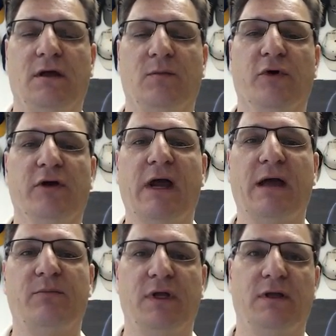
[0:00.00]

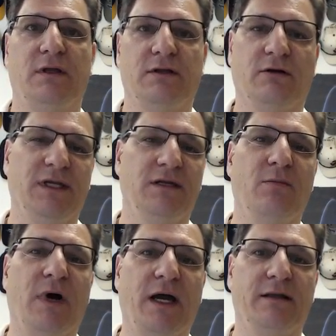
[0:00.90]
pre-wrap. Don't need to
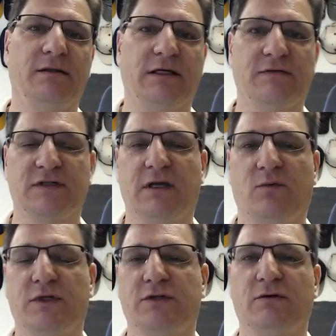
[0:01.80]
buy the tough skin,
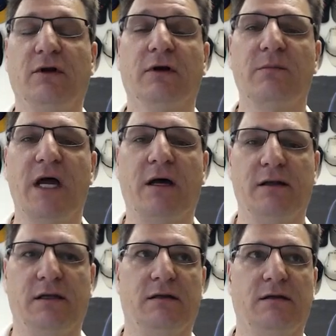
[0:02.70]
which you'll learn about
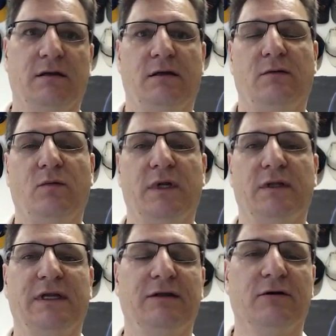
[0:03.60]
in one of
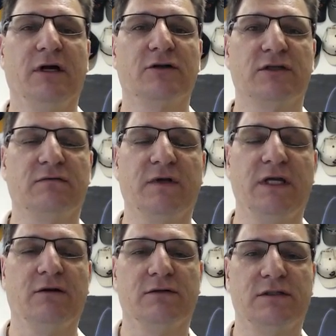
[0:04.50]
the introduction
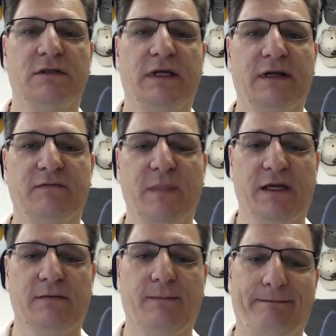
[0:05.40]
videos that I've
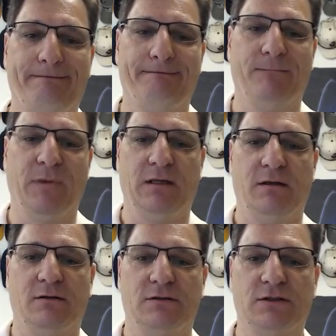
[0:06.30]
made.
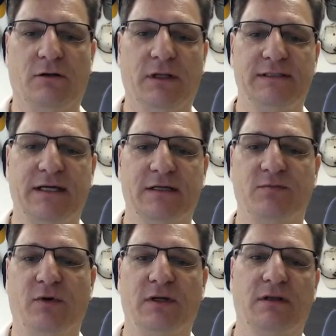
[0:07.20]
So the
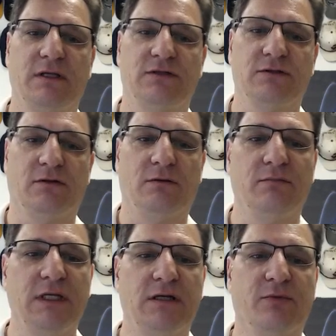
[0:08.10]
textbook that you'll
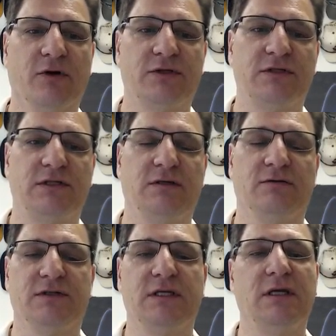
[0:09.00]
need to purchase, and
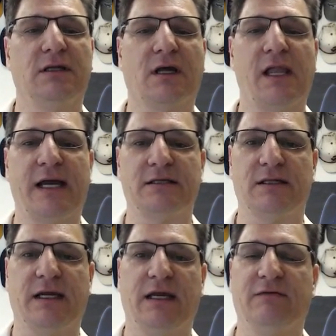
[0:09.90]
you'll see in the class
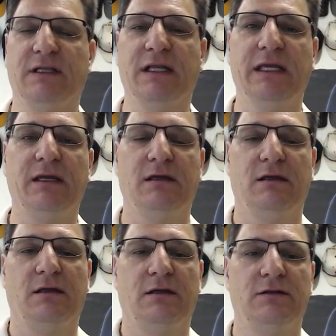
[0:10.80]
that I have a link
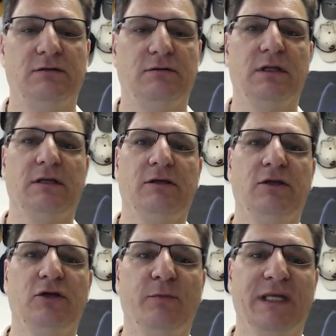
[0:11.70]
to the
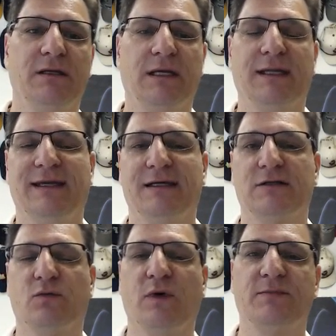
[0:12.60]
Human
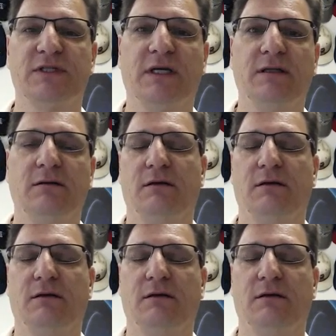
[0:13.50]
Kinetics website,